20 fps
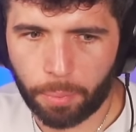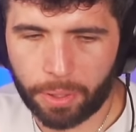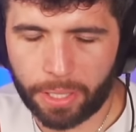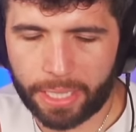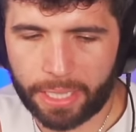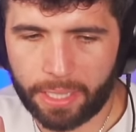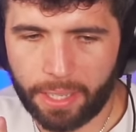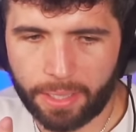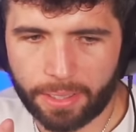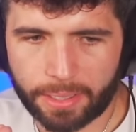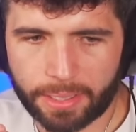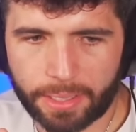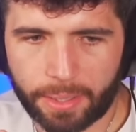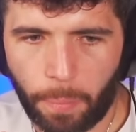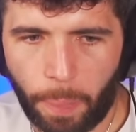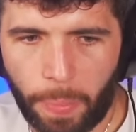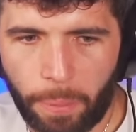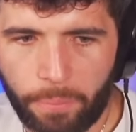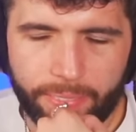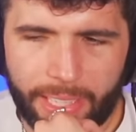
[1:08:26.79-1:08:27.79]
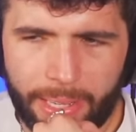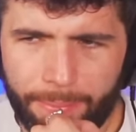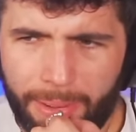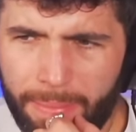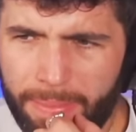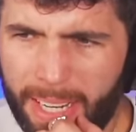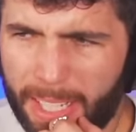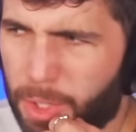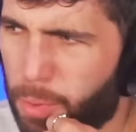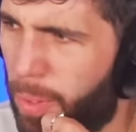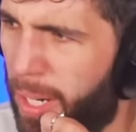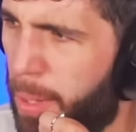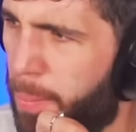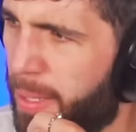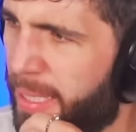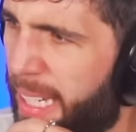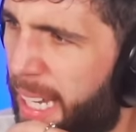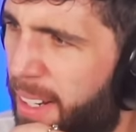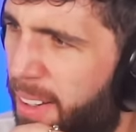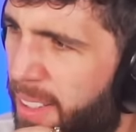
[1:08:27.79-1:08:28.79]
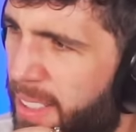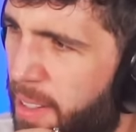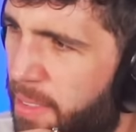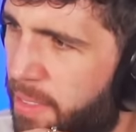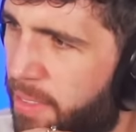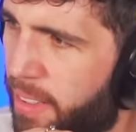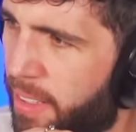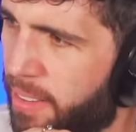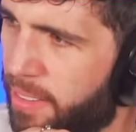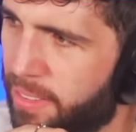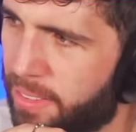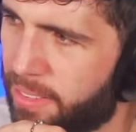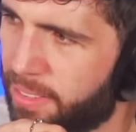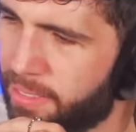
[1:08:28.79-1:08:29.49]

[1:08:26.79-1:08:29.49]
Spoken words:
pretty nuts. It might be about 20% or something.